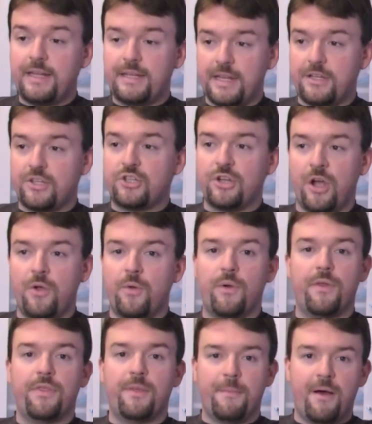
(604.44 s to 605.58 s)
did show
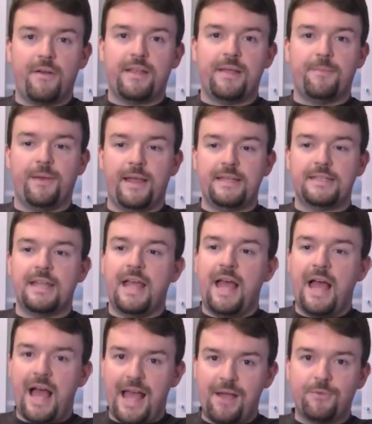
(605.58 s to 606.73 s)
the marketplace
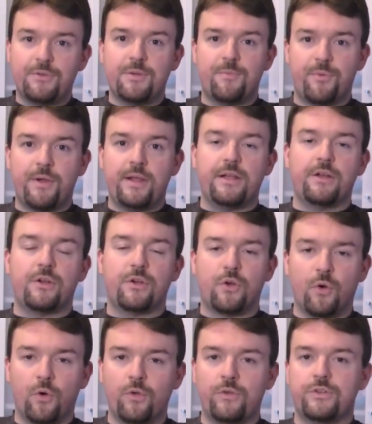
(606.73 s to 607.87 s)
how to bring a
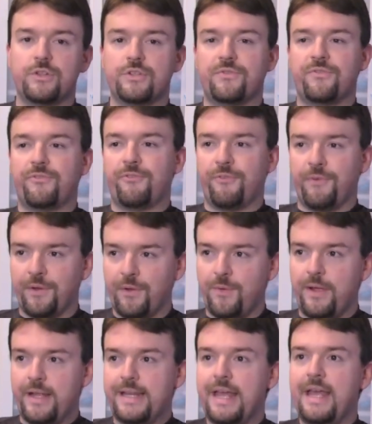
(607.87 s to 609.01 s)
gorgeous,
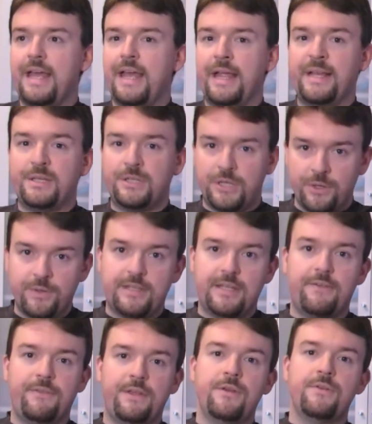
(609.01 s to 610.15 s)
fluid,
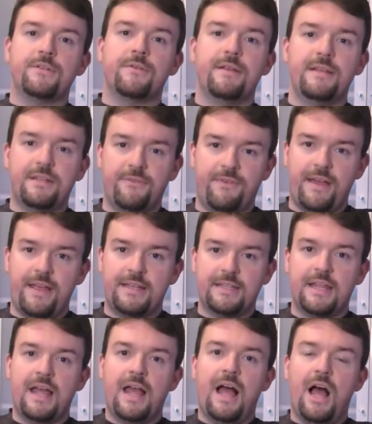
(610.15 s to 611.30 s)
intuitive user interface
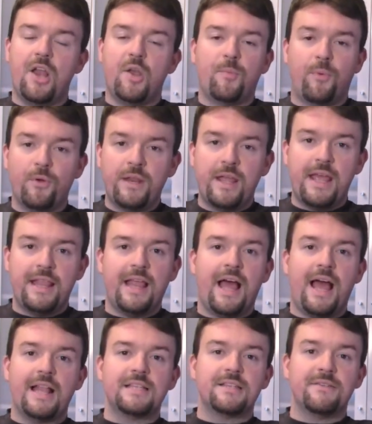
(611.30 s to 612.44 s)
and put it in the
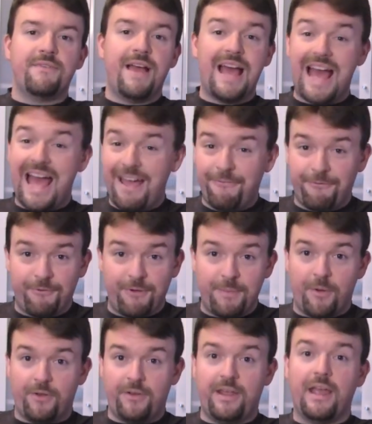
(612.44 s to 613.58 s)
hands of
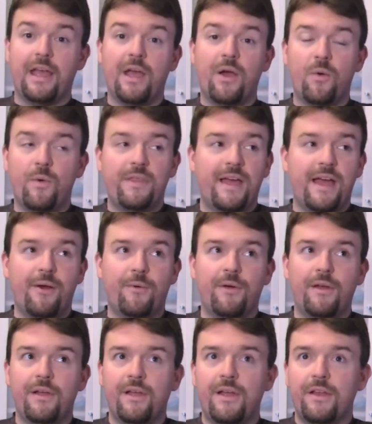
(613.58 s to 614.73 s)
everybody without
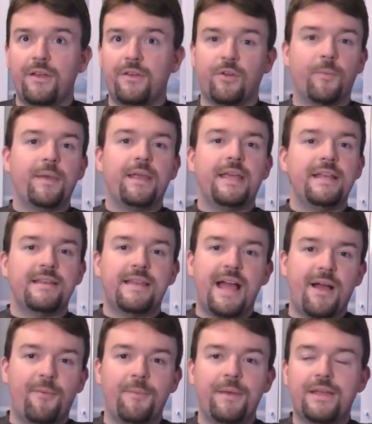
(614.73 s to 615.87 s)
dumbing it
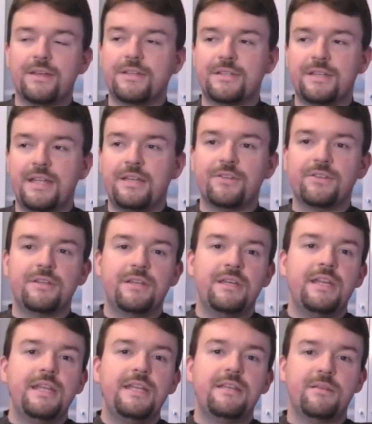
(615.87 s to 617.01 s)
down, because it doesn't
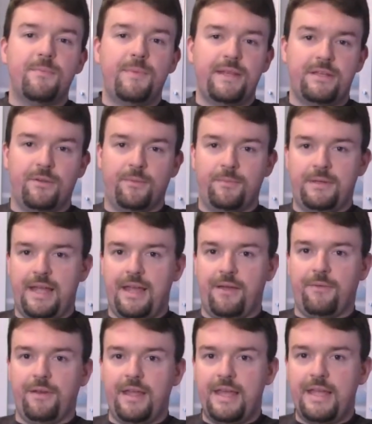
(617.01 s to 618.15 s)
need to be dumbed
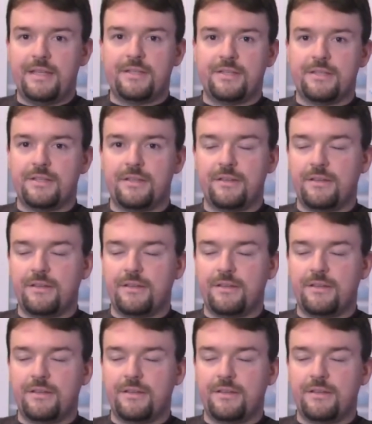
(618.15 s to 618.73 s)
down. It's